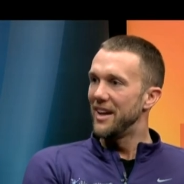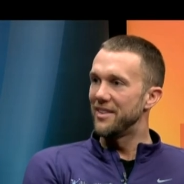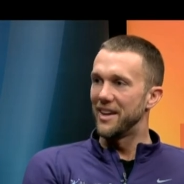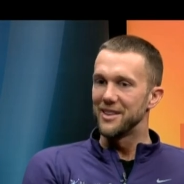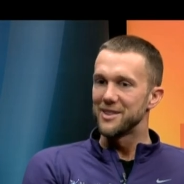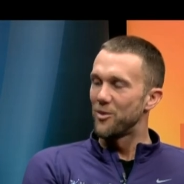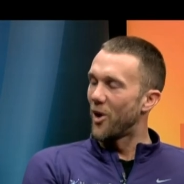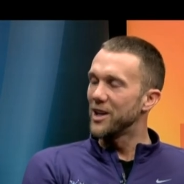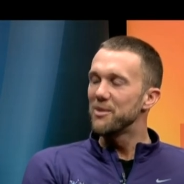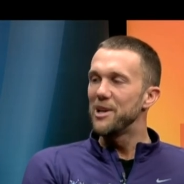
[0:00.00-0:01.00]
and things and
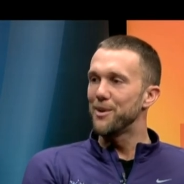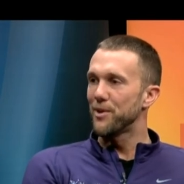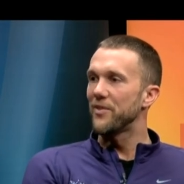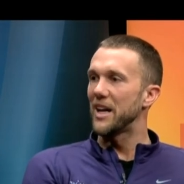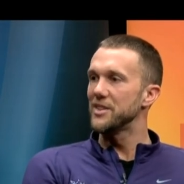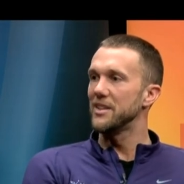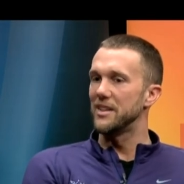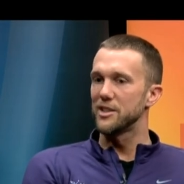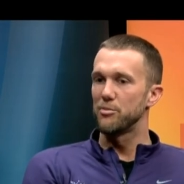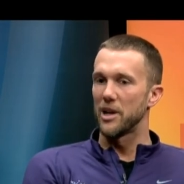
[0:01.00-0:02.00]
wanting to be a
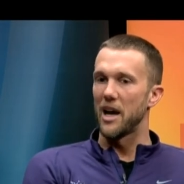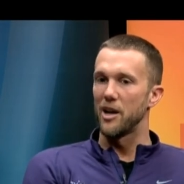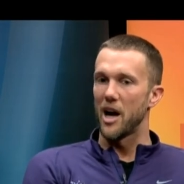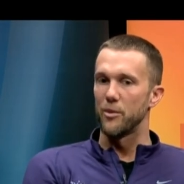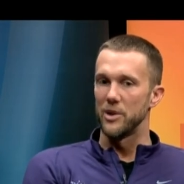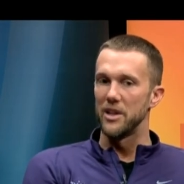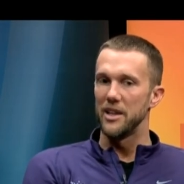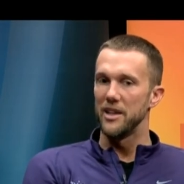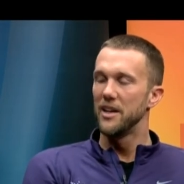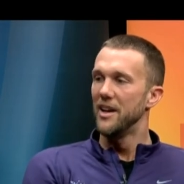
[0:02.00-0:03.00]
perfectionist, but I, I, I call
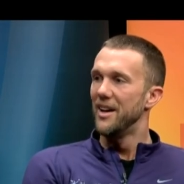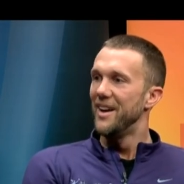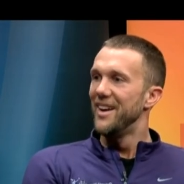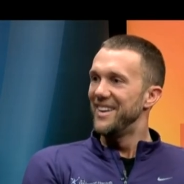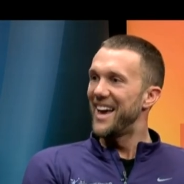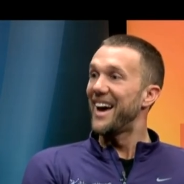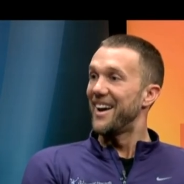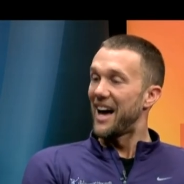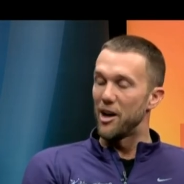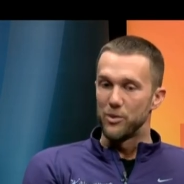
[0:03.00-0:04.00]
really. that discipline.
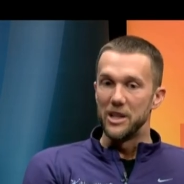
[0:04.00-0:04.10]
Yeah, I